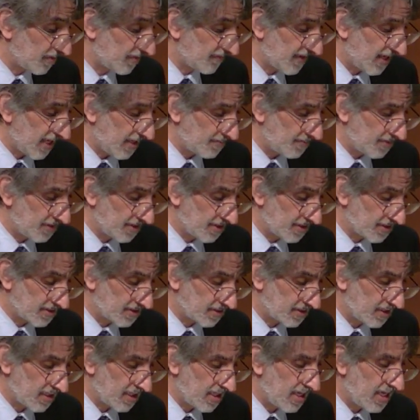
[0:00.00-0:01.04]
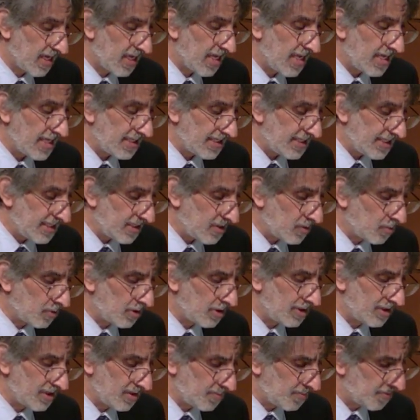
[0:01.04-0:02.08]
of happiness. Equal
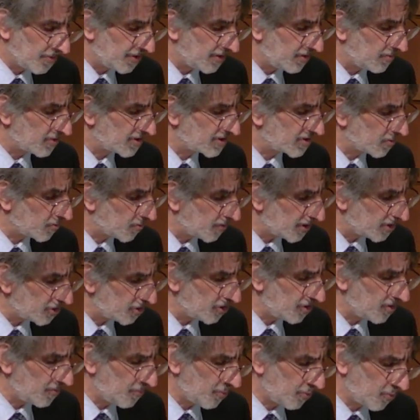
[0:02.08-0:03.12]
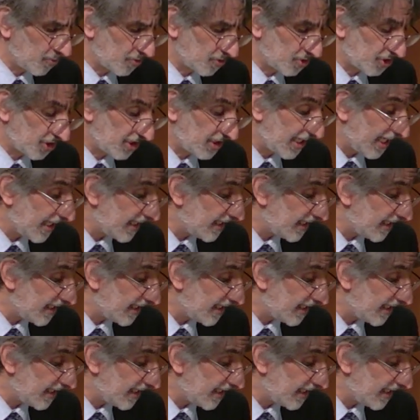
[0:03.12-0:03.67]
liberty was originally the portion and